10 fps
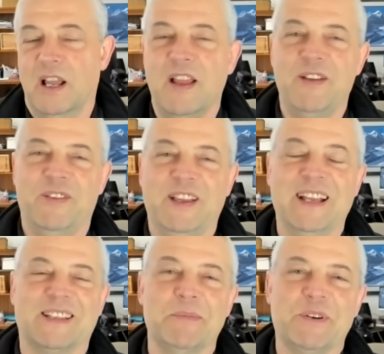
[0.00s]
if you
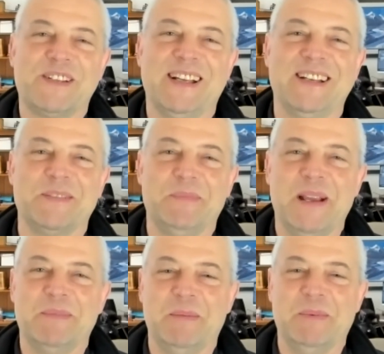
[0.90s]
get the Mercedes and
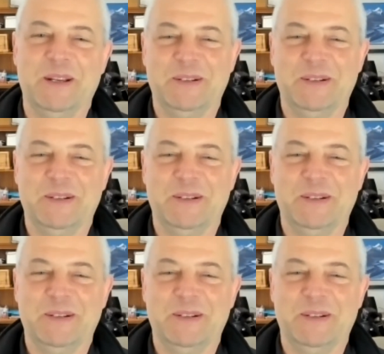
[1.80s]
BMW, it